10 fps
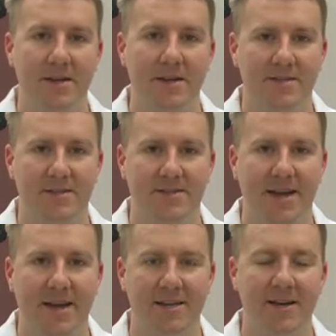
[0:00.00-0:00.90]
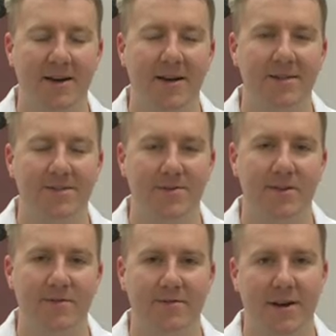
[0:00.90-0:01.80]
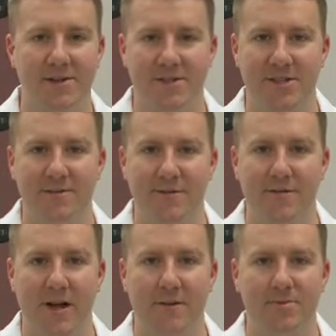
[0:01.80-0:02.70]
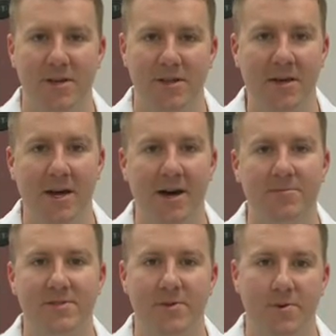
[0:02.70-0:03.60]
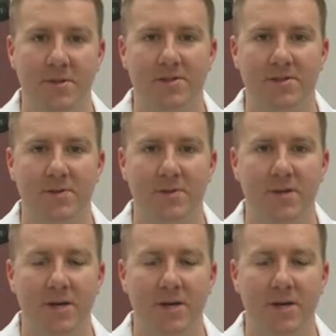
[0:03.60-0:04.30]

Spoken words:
is a secondary to the infection that you developed in the gums or the tooth.